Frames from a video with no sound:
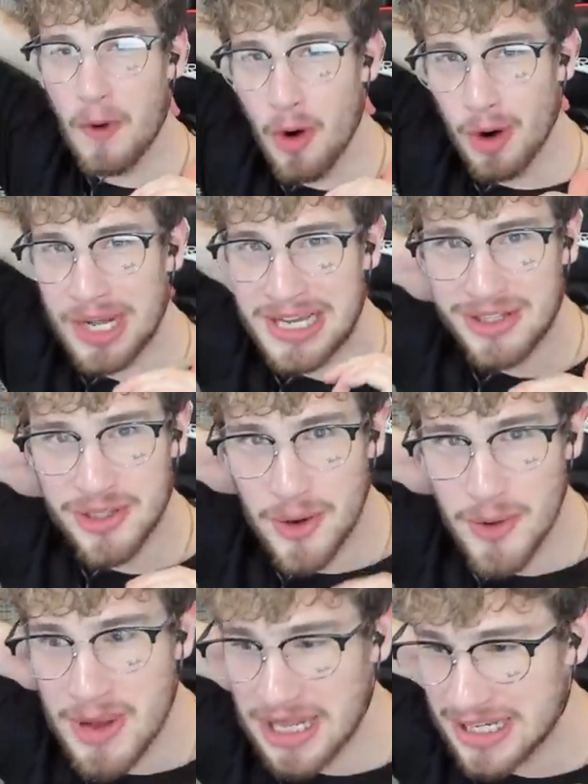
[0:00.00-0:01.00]

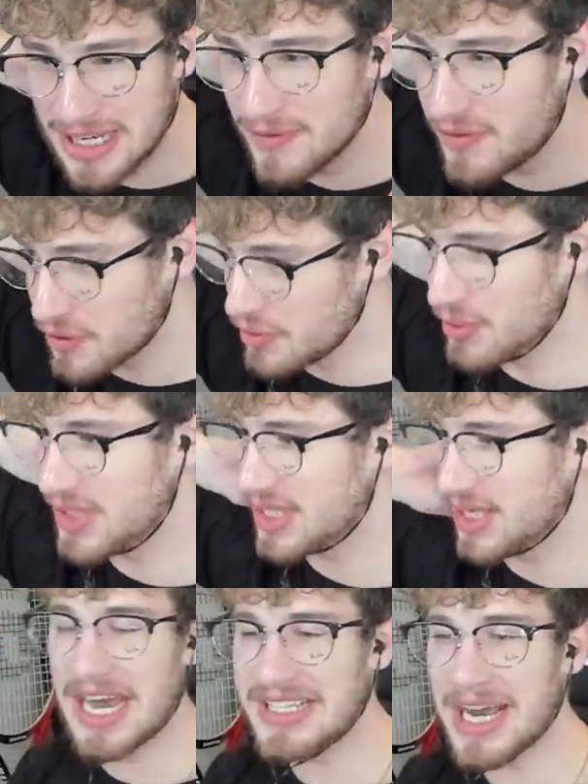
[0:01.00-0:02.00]
42 million
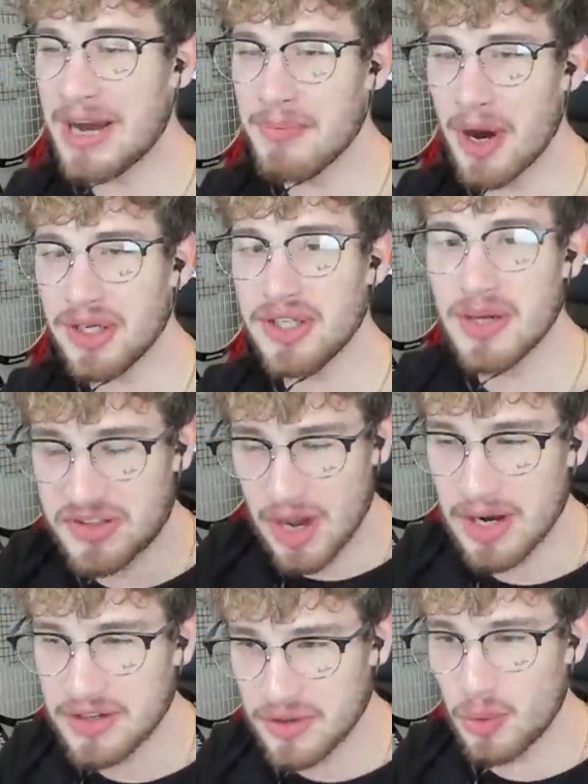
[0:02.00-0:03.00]
views. That's how much
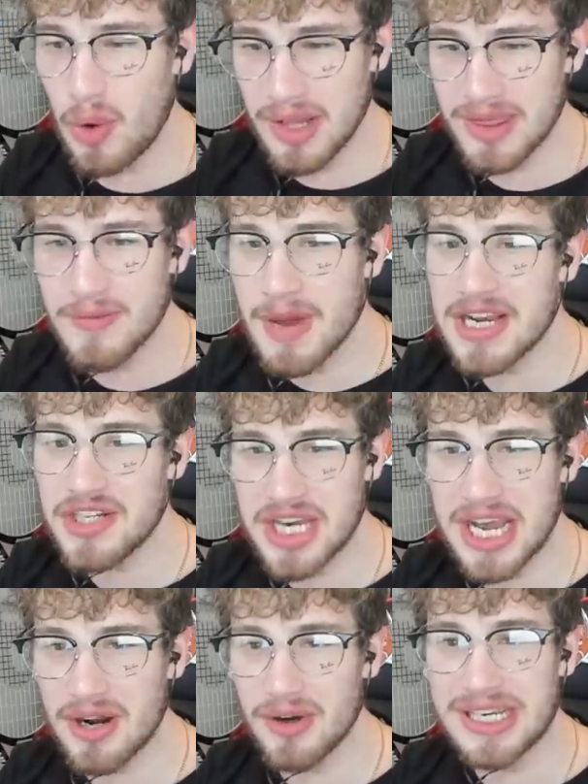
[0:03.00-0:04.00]
Socks for One, the main
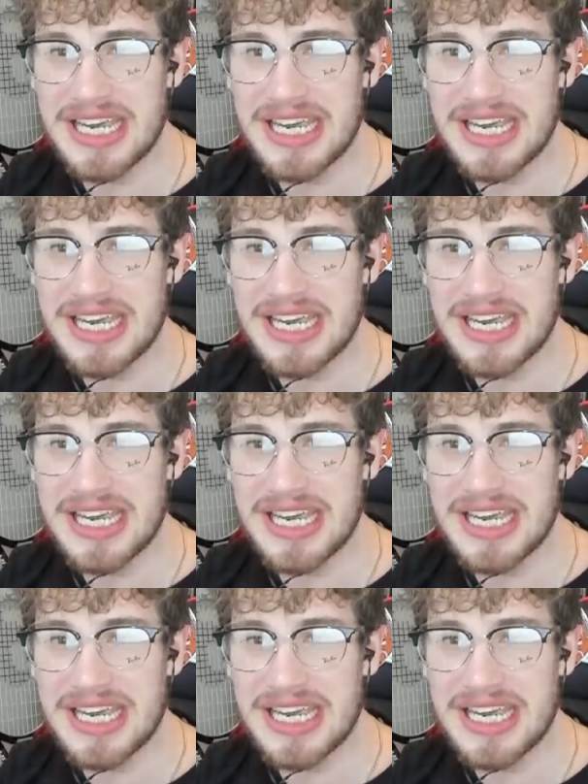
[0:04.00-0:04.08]
channel,